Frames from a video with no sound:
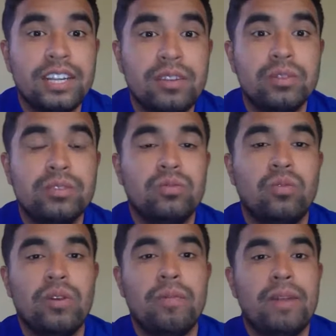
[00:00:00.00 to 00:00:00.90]
That was
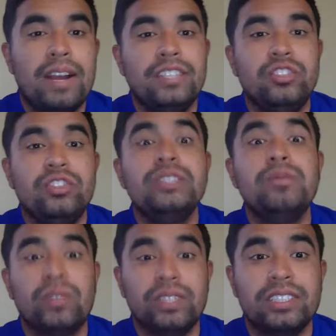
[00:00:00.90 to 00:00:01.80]
what my dream
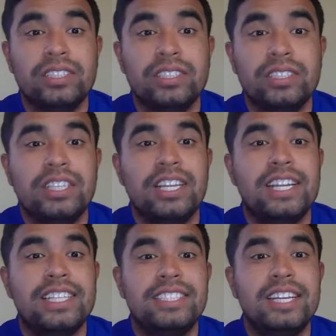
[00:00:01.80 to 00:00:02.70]
was, and I
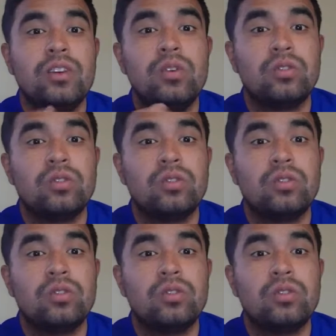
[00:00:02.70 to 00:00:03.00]
set goals.